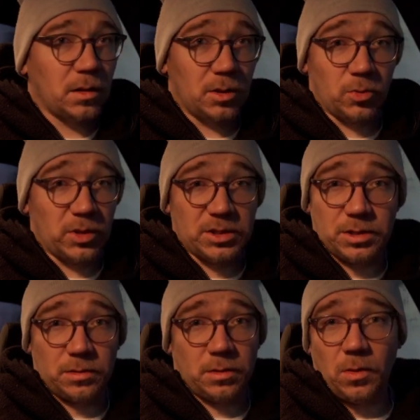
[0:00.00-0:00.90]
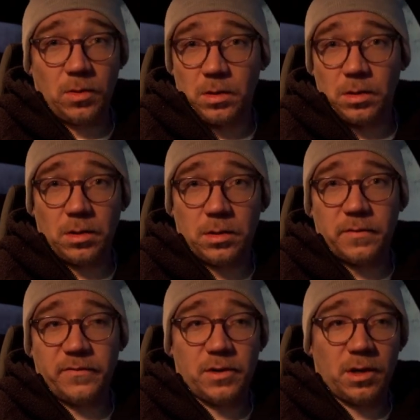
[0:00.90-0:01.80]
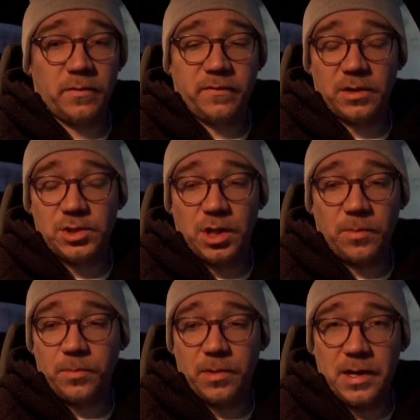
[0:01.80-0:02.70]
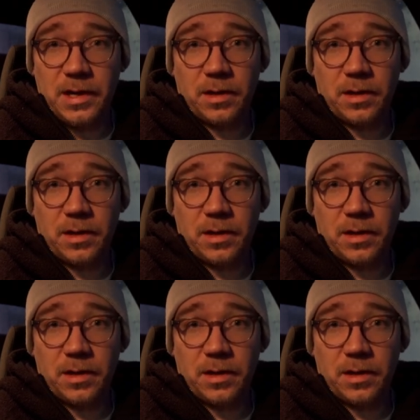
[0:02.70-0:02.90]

Norwegian local photography shop had